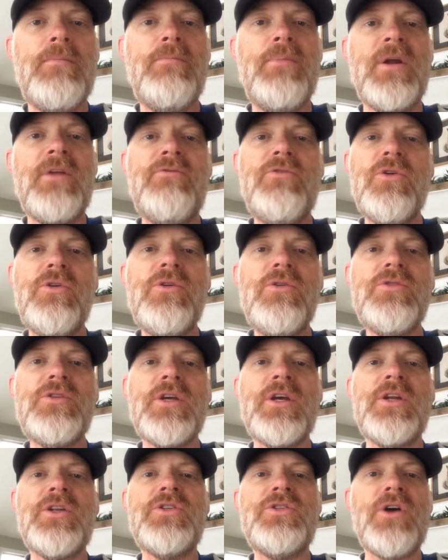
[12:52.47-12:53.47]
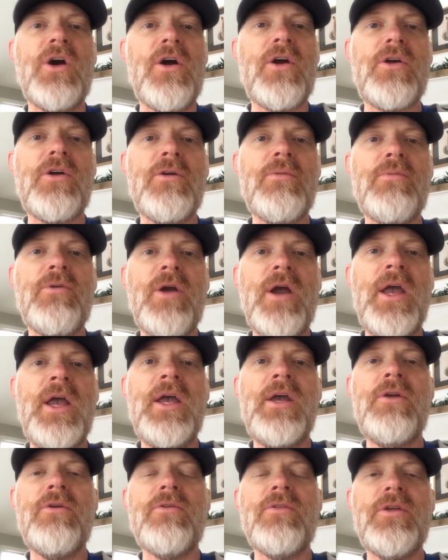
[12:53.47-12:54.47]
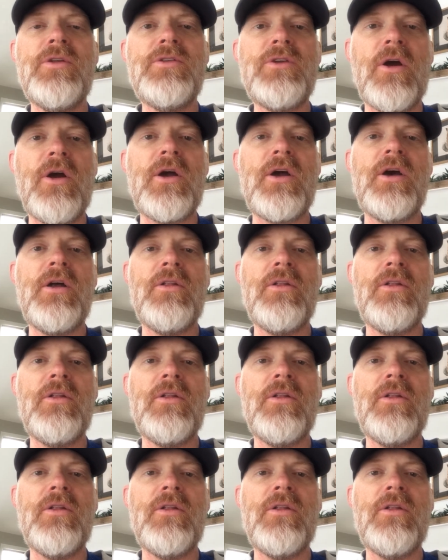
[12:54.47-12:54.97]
But if you're using a darker braid or the dark